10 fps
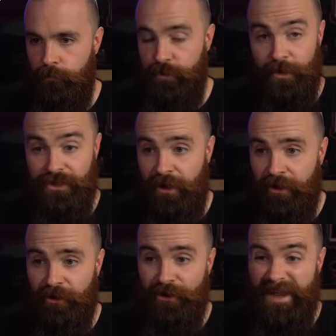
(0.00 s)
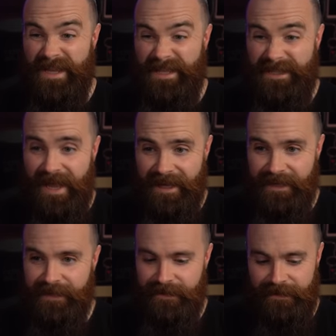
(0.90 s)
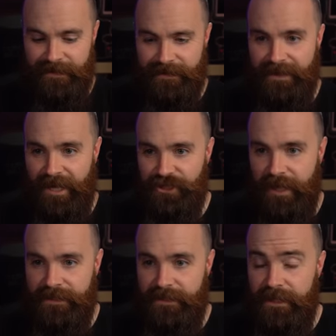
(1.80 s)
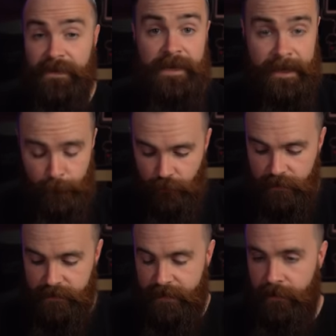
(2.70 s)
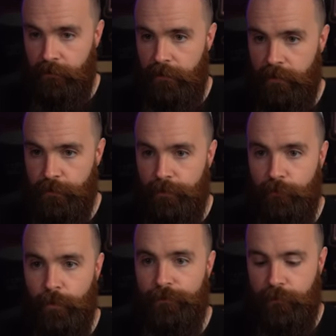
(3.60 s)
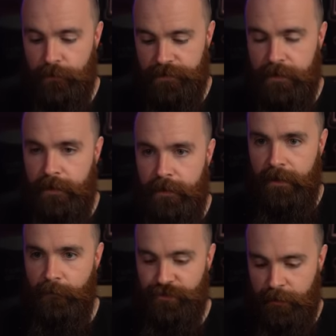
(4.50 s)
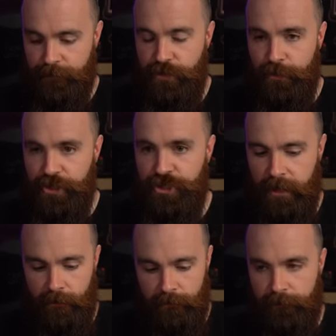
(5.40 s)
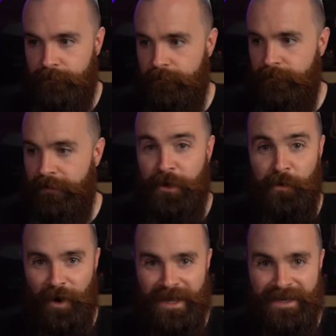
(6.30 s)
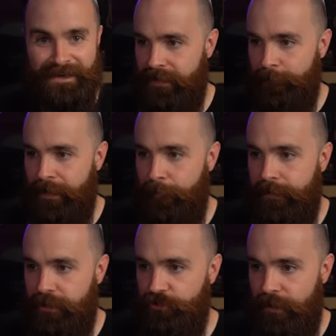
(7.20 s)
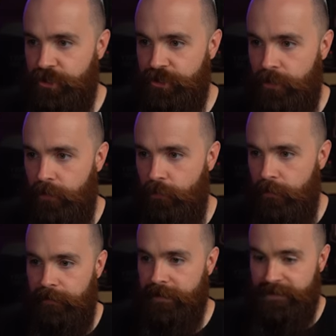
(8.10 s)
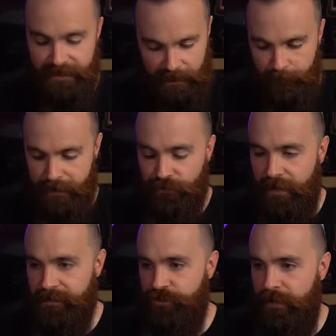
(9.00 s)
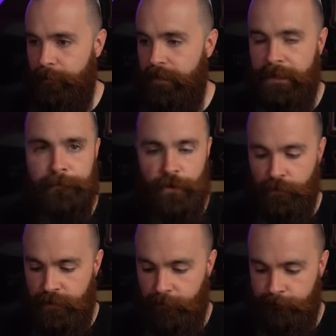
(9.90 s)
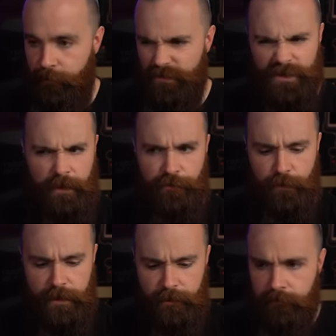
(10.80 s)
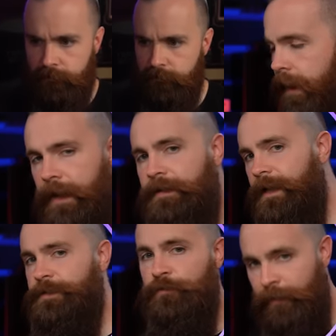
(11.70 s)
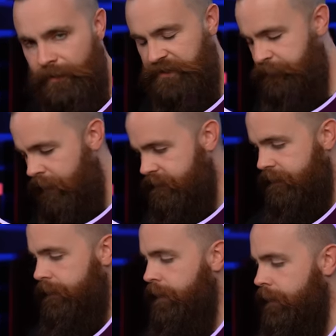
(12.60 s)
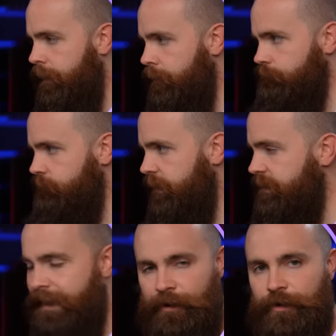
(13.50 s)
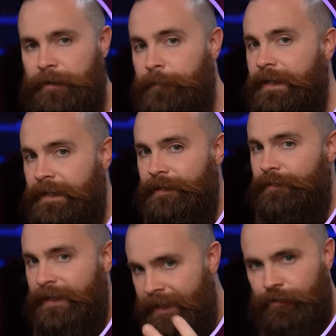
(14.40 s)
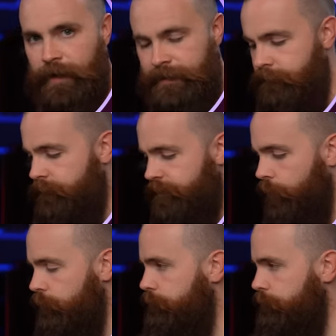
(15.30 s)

We'll do a docker exec dash it, the name of our container. I'll do Thor first. And we'll jump into his shell, or N. Type an I P address show, I can see his I P address. Let's try to ping Mjolnir, I think it was dot three. And as you may have expected, the container can ping the internet. So